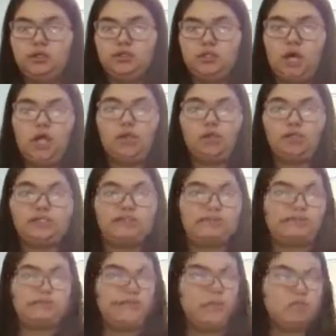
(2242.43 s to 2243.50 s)
tolerance
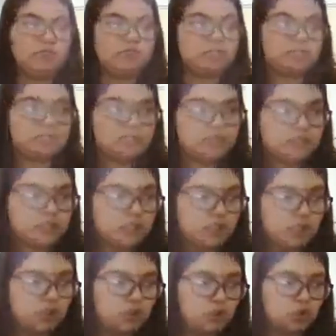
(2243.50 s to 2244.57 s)
for patience.
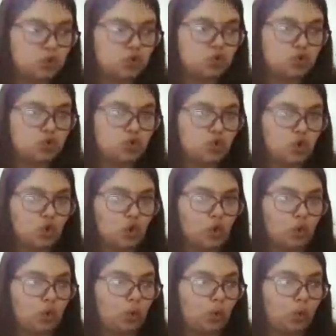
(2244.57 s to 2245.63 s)

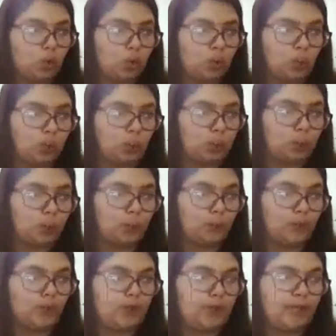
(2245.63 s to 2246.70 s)
So
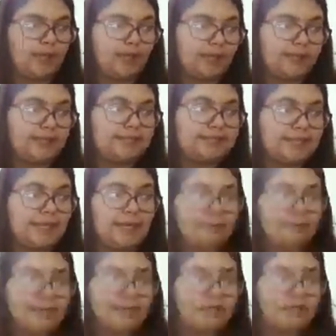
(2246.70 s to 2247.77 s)
yes, I
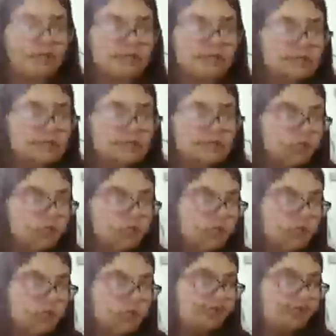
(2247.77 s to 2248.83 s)
have patience a lot more
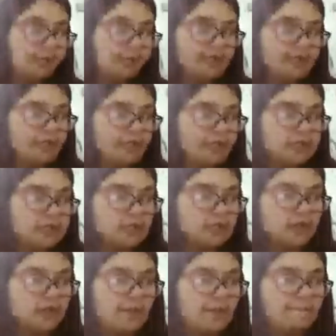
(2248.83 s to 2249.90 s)
than my family does,
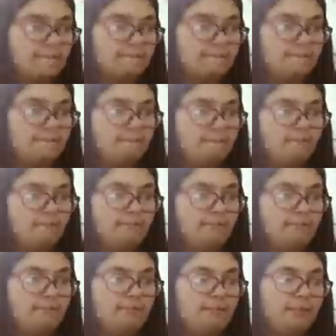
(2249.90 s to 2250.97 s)

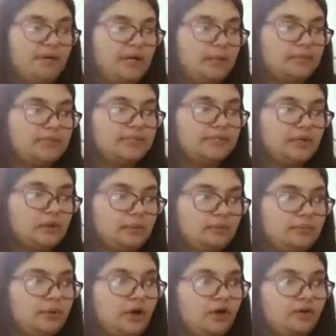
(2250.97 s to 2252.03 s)
but I'm still
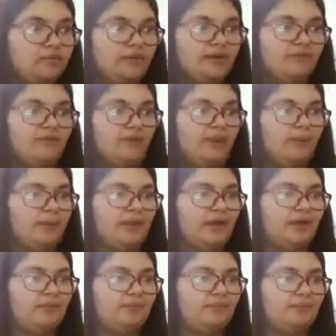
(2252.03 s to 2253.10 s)
part of my family.
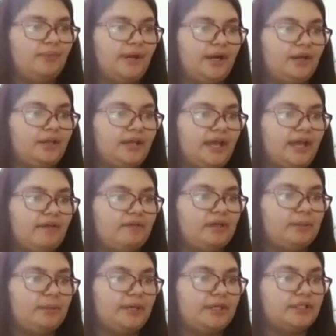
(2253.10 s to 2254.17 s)
I barely have any
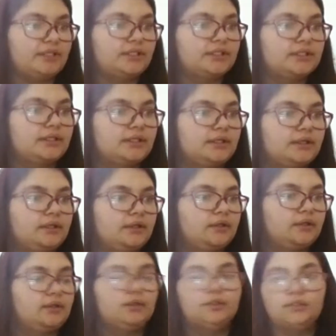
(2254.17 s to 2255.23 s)
patience.
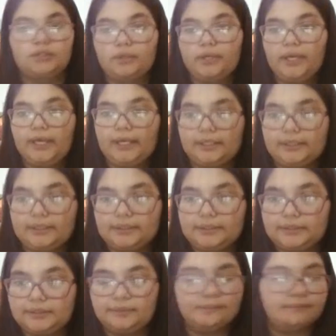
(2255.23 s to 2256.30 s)
So yes,